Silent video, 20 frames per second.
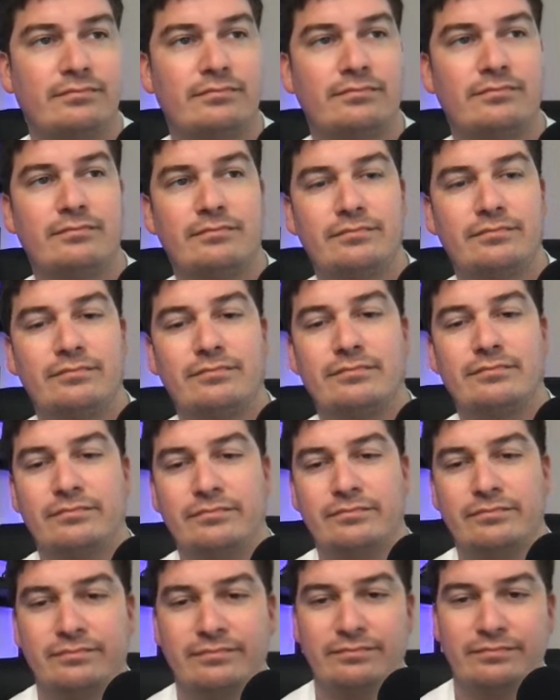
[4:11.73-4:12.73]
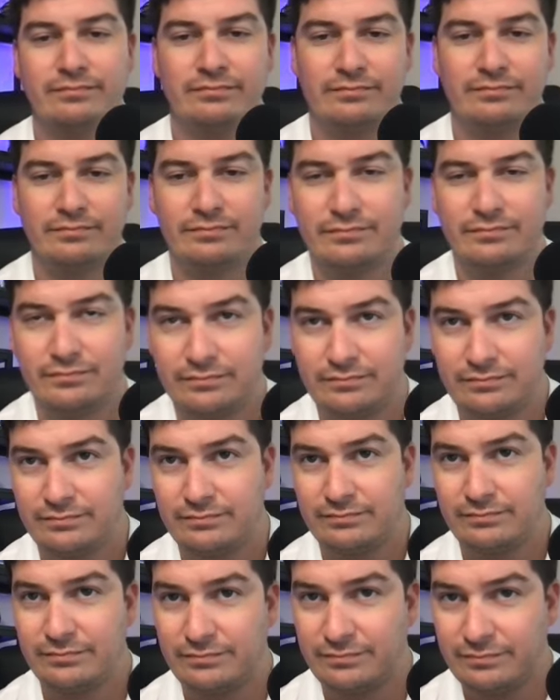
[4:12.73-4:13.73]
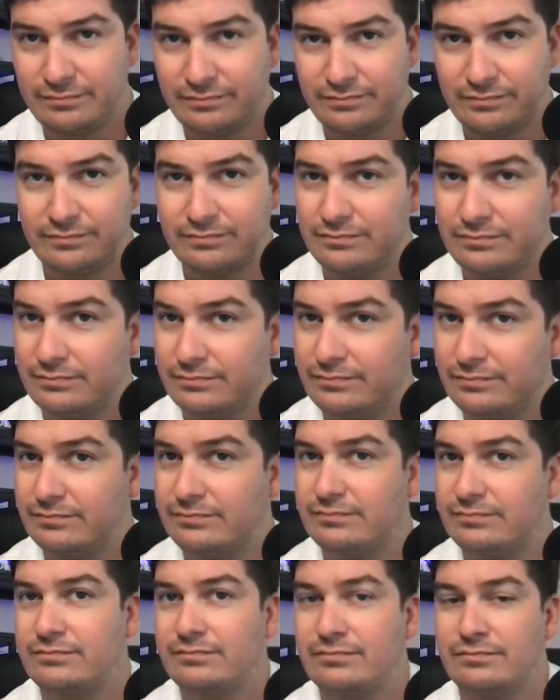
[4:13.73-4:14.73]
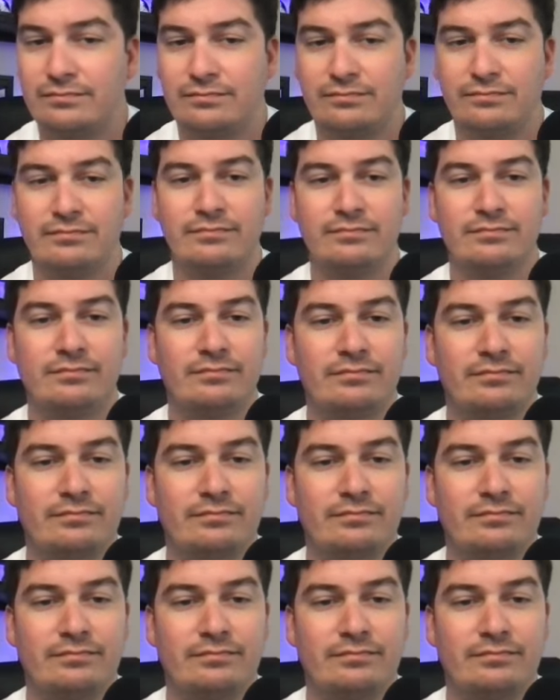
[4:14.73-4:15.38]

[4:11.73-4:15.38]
The person shown says nothing.